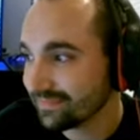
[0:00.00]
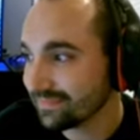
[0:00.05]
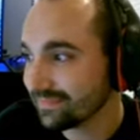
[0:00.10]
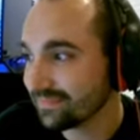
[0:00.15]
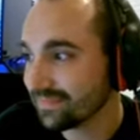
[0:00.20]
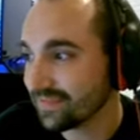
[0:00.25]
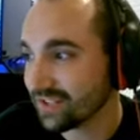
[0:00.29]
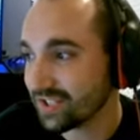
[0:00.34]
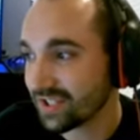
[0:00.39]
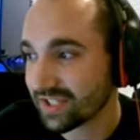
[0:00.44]

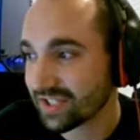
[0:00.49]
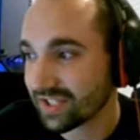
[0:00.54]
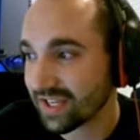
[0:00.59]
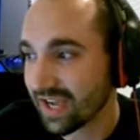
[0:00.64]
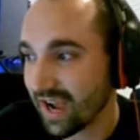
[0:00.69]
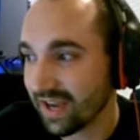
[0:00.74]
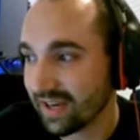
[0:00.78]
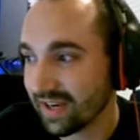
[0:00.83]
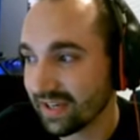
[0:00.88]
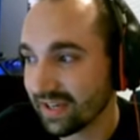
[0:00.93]
just
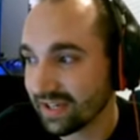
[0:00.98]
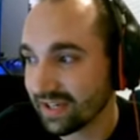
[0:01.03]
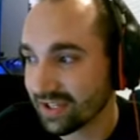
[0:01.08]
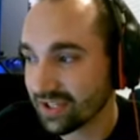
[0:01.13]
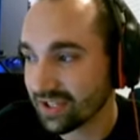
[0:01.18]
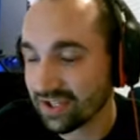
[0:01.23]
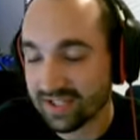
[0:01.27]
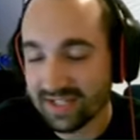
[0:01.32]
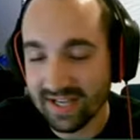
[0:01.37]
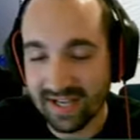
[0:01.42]
kind of
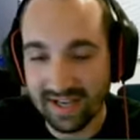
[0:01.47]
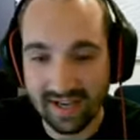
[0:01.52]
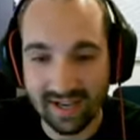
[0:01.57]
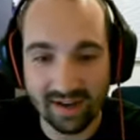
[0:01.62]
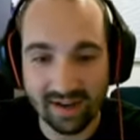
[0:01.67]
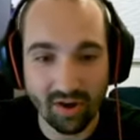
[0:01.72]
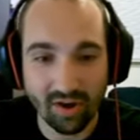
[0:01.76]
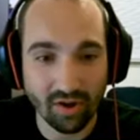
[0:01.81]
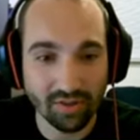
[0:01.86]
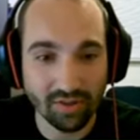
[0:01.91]

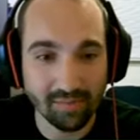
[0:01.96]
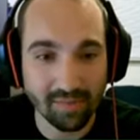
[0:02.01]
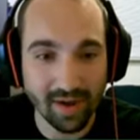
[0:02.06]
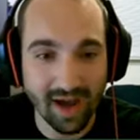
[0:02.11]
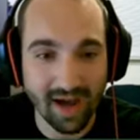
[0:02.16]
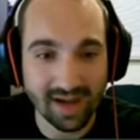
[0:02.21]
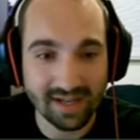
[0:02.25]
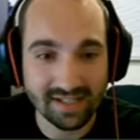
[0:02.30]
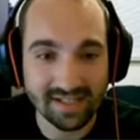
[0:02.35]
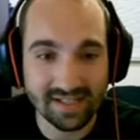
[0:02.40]
ticking all the
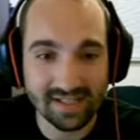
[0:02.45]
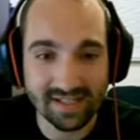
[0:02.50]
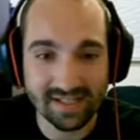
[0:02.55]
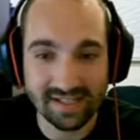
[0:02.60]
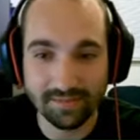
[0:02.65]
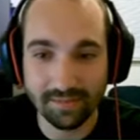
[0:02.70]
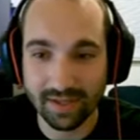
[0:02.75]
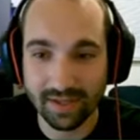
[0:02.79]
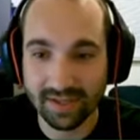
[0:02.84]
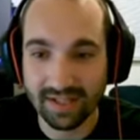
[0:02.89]

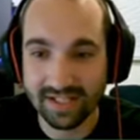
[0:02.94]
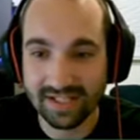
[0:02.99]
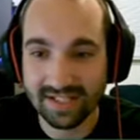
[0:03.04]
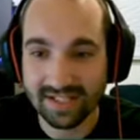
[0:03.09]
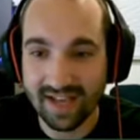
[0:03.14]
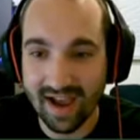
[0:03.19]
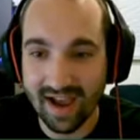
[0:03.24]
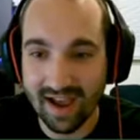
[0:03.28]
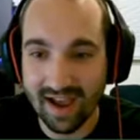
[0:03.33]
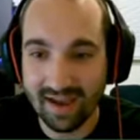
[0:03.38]
boxes. But this
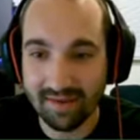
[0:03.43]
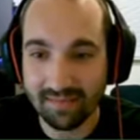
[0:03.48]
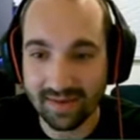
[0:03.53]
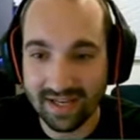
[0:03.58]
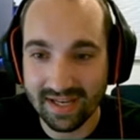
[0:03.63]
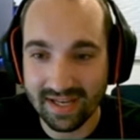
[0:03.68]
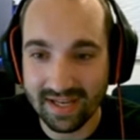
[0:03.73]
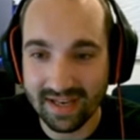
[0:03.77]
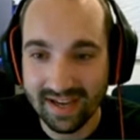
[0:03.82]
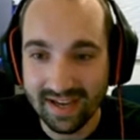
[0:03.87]
time
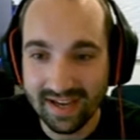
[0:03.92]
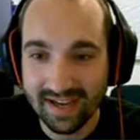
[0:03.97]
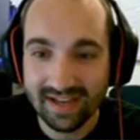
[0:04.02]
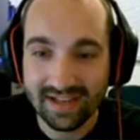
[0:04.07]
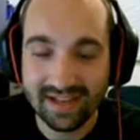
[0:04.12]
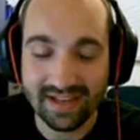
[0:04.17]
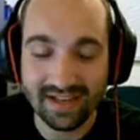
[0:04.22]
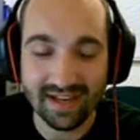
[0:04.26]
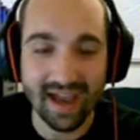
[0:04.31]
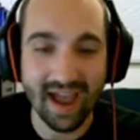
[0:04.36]
he
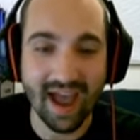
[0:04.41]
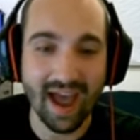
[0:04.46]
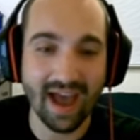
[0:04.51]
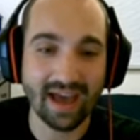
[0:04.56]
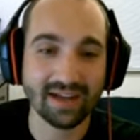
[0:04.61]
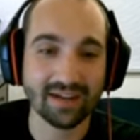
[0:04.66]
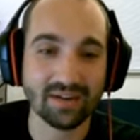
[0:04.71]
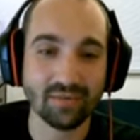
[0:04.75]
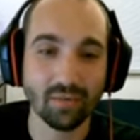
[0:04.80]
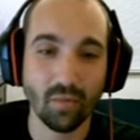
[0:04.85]

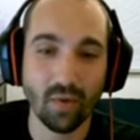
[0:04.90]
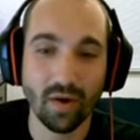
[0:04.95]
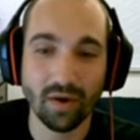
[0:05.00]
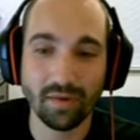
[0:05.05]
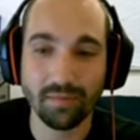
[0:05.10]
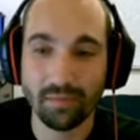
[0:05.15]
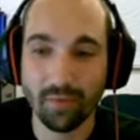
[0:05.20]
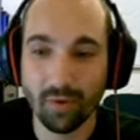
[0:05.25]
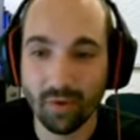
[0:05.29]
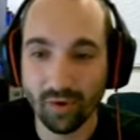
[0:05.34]
added
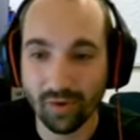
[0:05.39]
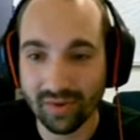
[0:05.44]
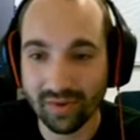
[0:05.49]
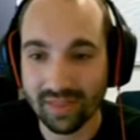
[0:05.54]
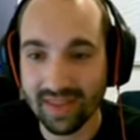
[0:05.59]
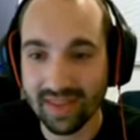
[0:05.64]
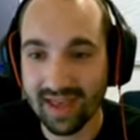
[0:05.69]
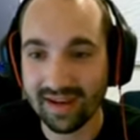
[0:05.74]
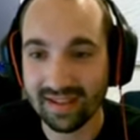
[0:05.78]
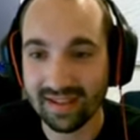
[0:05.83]
one more with
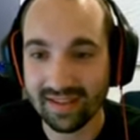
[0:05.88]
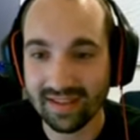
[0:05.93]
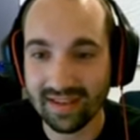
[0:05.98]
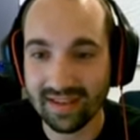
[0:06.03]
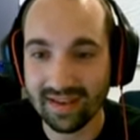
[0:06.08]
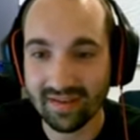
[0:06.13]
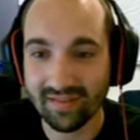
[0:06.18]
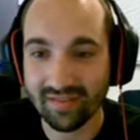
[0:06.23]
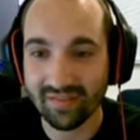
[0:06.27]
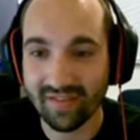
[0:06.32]
getting
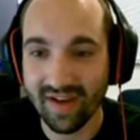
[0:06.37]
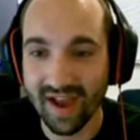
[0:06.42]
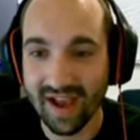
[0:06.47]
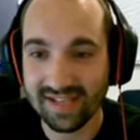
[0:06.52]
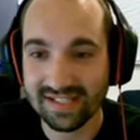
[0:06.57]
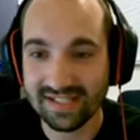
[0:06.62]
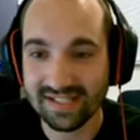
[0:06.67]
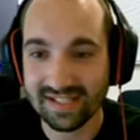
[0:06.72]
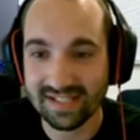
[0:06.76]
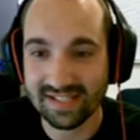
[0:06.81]
the
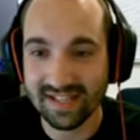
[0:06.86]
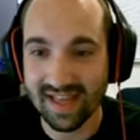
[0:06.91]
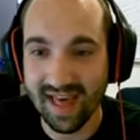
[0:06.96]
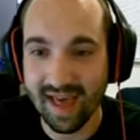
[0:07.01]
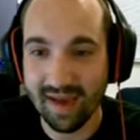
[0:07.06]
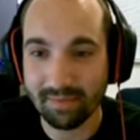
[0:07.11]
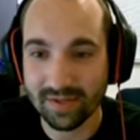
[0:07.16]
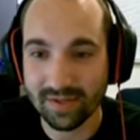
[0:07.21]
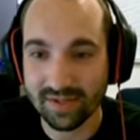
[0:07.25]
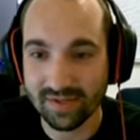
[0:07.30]
fastest
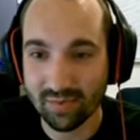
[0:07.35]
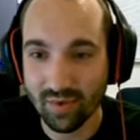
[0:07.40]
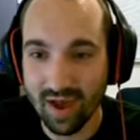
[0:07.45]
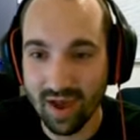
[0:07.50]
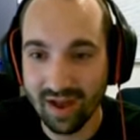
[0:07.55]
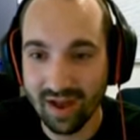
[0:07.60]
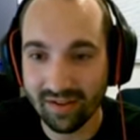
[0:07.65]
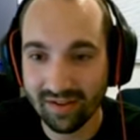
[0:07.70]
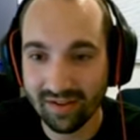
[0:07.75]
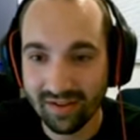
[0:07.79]
lap as
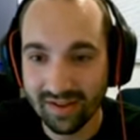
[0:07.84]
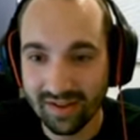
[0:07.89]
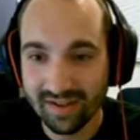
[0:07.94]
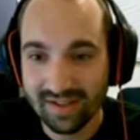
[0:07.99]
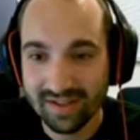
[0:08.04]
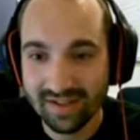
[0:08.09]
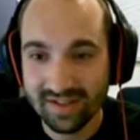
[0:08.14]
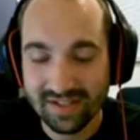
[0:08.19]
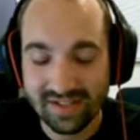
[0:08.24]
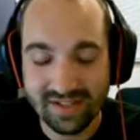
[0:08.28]

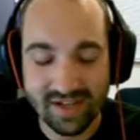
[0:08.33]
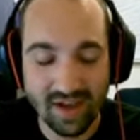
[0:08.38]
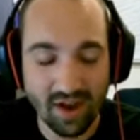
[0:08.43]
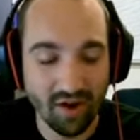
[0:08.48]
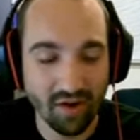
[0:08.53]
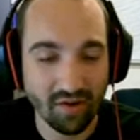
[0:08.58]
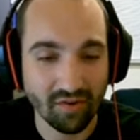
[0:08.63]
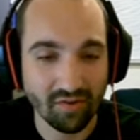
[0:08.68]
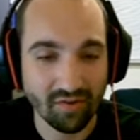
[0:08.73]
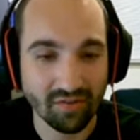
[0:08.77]
well.
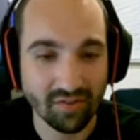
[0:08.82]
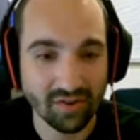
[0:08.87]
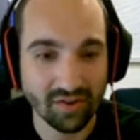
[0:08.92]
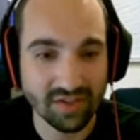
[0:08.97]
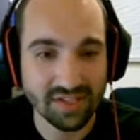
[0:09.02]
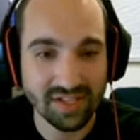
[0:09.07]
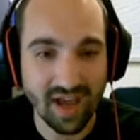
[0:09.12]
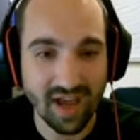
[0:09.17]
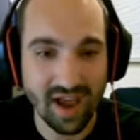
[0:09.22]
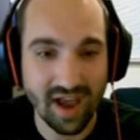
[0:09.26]
So
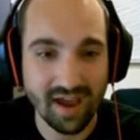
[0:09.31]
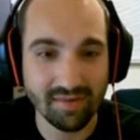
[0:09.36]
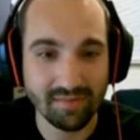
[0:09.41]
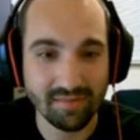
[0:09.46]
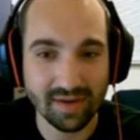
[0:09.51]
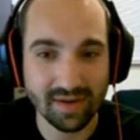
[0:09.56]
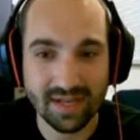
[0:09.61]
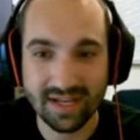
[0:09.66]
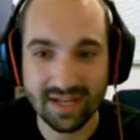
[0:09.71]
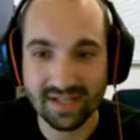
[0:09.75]
first time
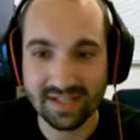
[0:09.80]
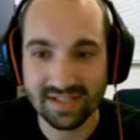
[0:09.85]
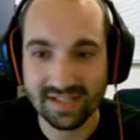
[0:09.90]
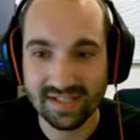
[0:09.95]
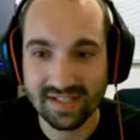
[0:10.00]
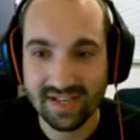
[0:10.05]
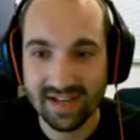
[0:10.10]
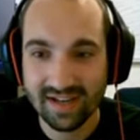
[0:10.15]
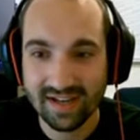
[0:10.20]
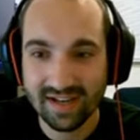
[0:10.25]
he
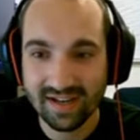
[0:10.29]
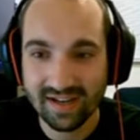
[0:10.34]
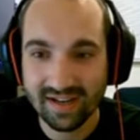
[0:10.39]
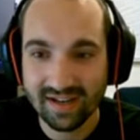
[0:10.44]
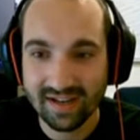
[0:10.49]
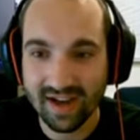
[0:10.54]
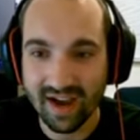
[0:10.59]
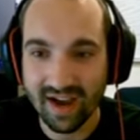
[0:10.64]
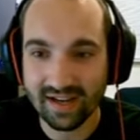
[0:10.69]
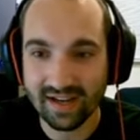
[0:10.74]
has
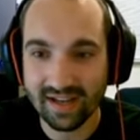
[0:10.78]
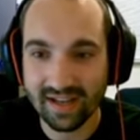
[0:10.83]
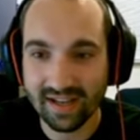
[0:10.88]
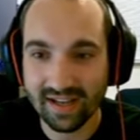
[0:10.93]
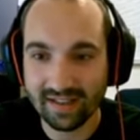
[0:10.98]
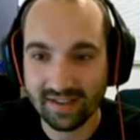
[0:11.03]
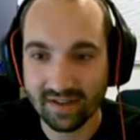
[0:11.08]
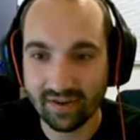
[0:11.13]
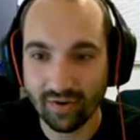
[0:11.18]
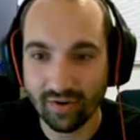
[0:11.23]
kind of
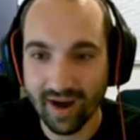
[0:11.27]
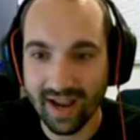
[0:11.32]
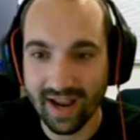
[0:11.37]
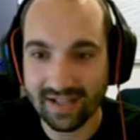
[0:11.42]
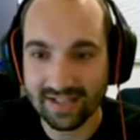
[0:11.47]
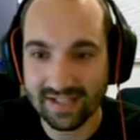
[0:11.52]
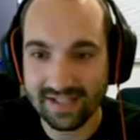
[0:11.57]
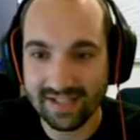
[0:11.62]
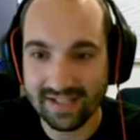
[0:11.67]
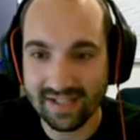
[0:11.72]
hit the
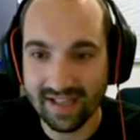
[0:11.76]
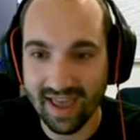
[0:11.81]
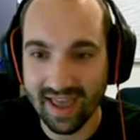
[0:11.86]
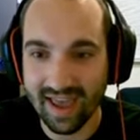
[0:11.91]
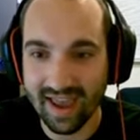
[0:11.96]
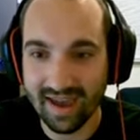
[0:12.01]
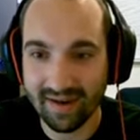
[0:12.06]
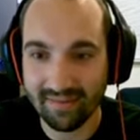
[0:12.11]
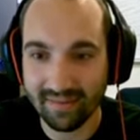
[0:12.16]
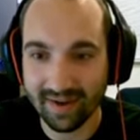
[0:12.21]
grand
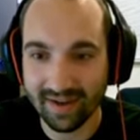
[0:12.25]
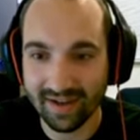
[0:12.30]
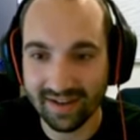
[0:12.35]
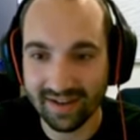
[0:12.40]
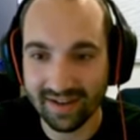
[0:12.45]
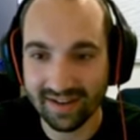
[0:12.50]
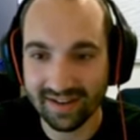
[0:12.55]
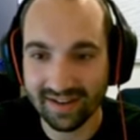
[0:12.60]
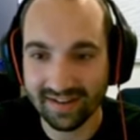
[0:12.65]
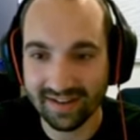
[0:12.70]
slam
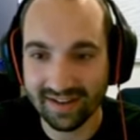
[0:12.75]
in